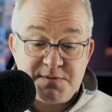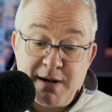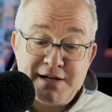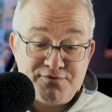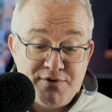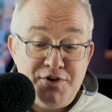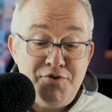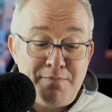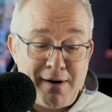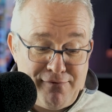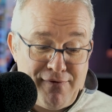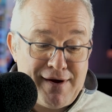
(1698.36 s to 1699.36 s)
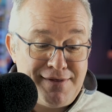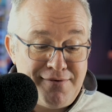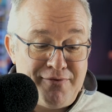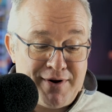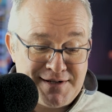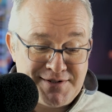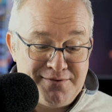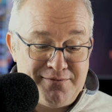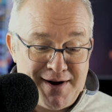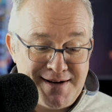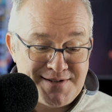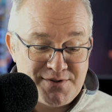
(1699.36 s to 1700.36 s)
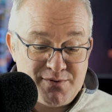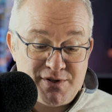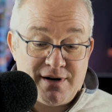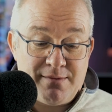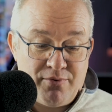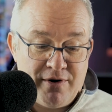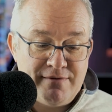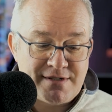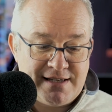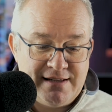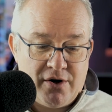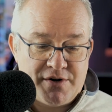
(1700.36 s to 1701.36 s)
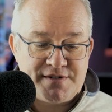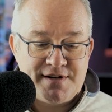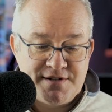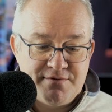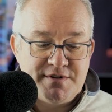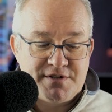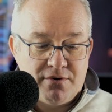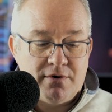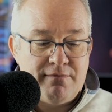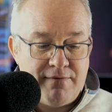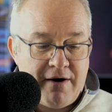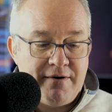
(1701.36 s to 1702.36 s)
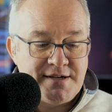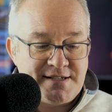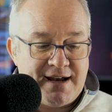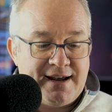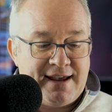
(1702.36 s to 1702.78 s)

This man has renewed my faith in financial advisors, which I had previously lost as a result of various